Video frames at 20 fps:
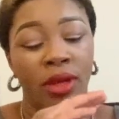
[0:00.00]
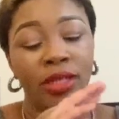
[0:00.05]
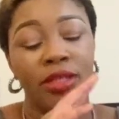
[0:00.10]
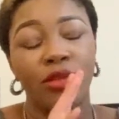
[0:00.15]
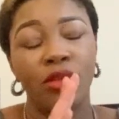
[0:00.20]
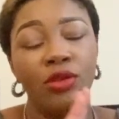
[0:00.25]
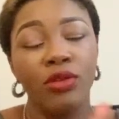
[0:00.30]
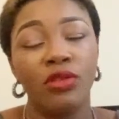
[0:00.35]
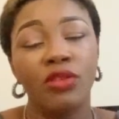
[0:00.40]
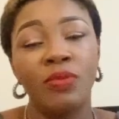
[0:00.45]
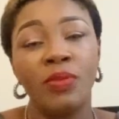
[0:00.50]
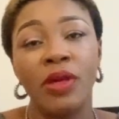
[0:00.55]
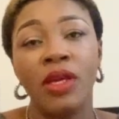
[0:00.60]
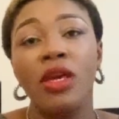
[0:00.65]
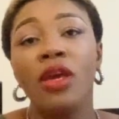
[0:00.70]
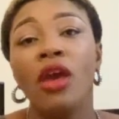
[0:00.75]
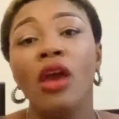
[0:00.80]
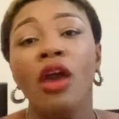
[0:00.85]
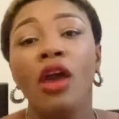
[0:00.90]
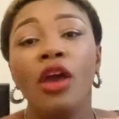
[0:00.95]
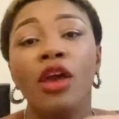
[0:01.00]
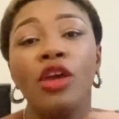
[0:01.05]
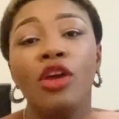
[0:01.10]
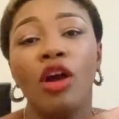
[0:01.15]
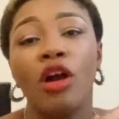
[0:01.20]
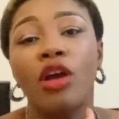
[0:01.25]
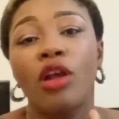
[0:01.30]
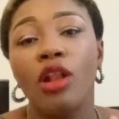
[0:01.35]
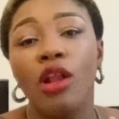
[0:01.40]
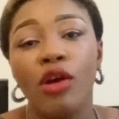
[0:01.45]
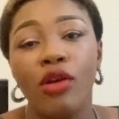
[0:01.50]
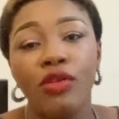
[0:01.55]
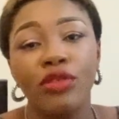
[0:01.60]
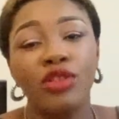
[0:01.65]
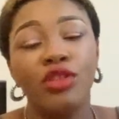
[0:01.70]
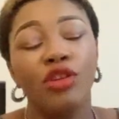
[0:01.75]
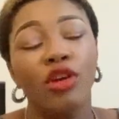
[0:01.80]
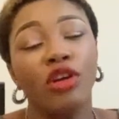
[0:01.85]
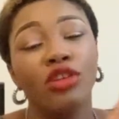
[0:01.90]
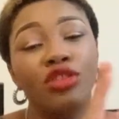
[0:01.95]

excuse me, your clothes, your